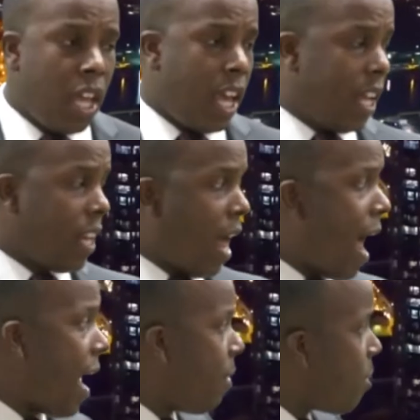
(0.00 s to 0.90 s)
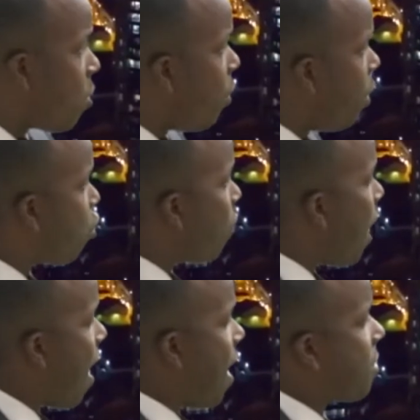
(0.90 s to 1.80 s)
And I am going to
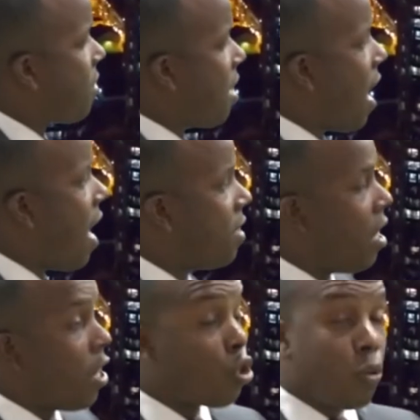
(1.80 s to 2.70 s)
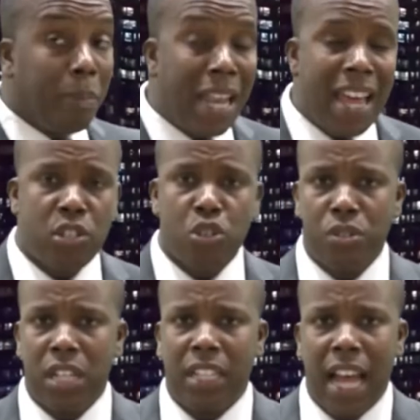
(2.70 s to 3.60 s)
ask God to bless
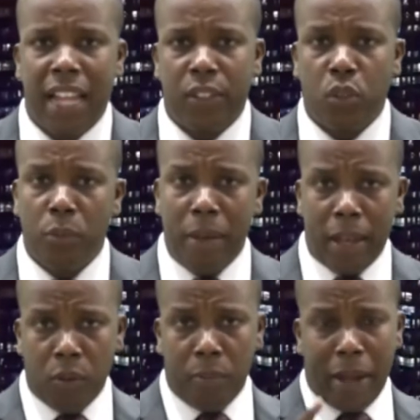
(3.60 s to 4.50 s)
Trinidad and Tobago.